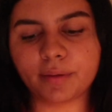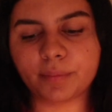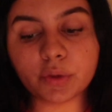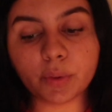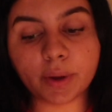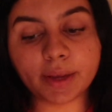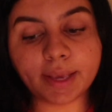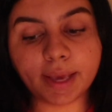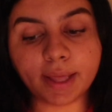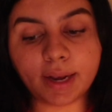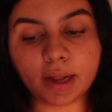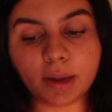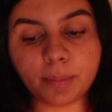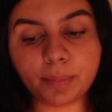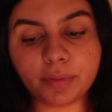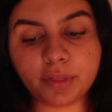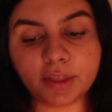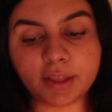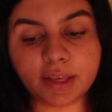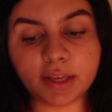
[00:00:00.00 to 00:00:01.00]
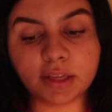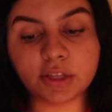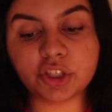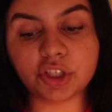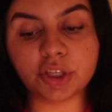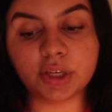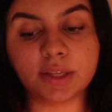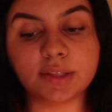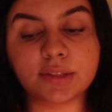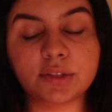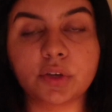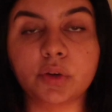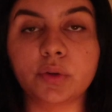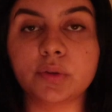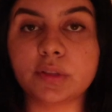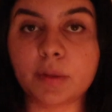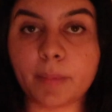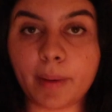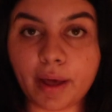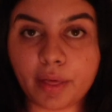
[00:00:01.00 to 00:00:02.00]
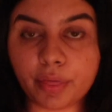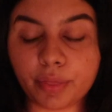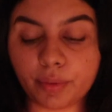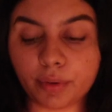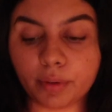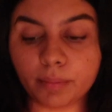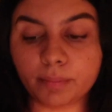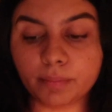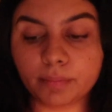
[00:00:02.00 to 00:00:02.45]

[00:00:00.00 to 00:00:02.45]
So I get up thinking she needs to use the bathroom.